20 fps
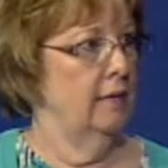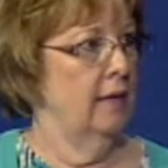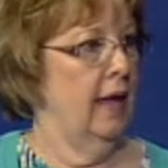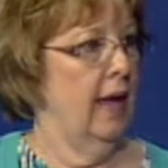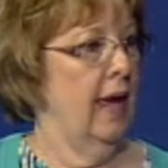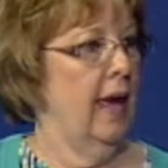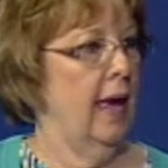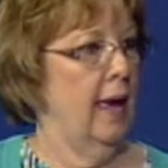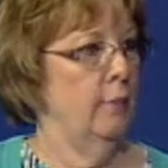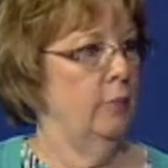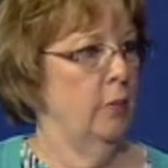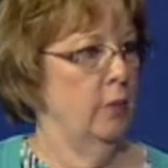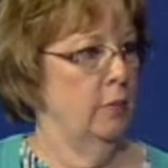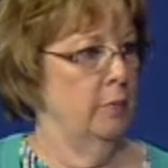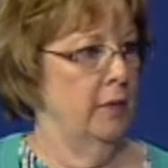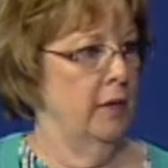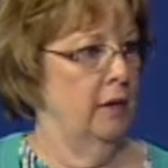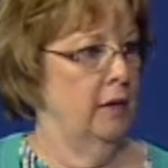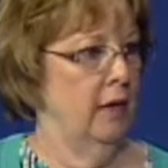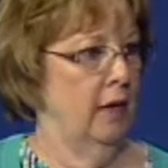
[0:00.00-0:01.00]
Mm-hmm. HAP will
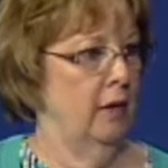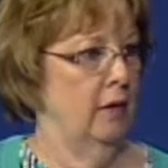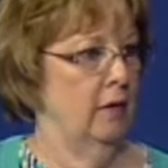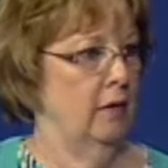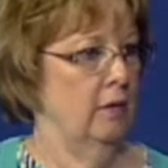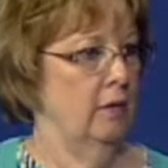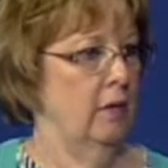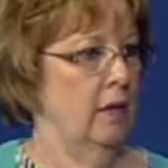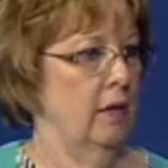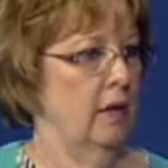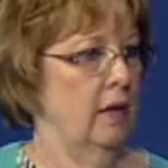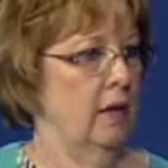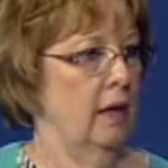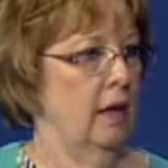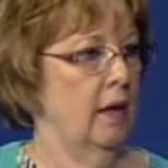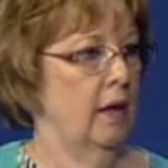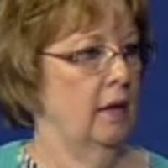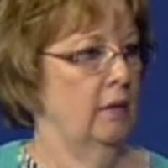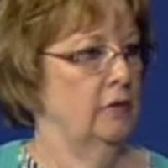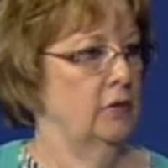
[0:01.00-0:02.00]
be there,
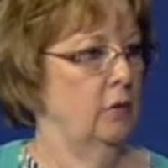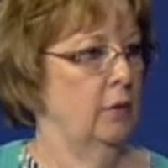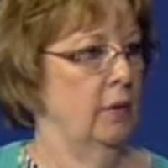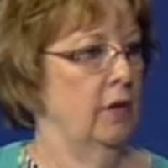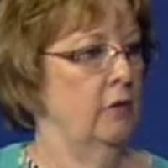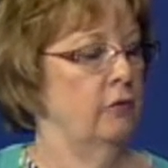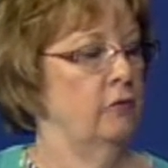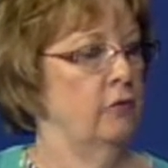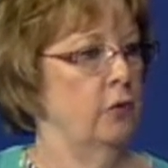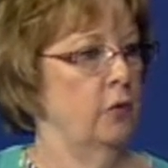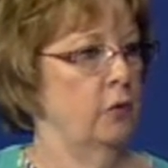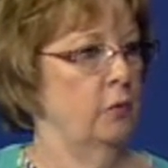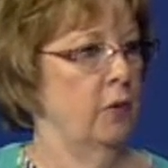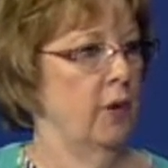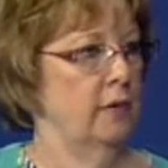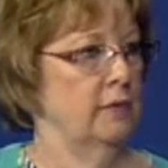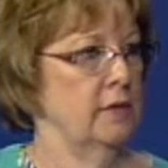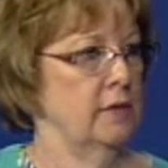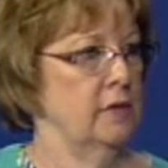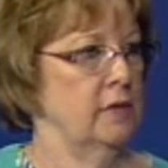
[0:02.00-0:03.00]
uh, doing a food
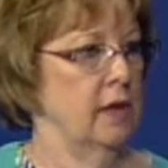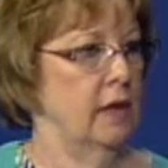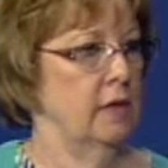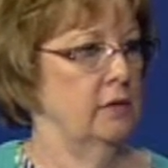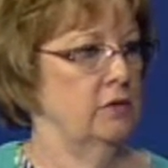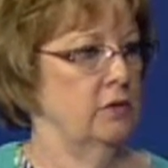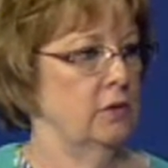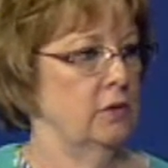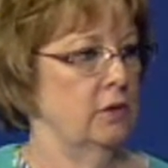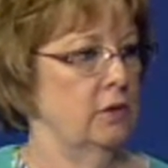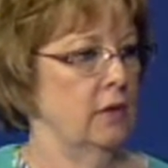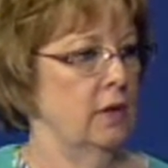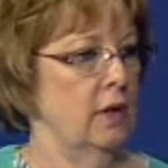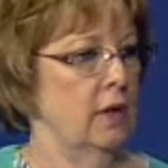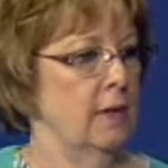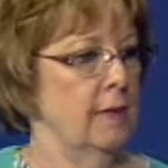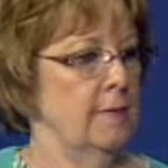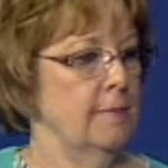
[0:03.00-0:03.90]
presentation.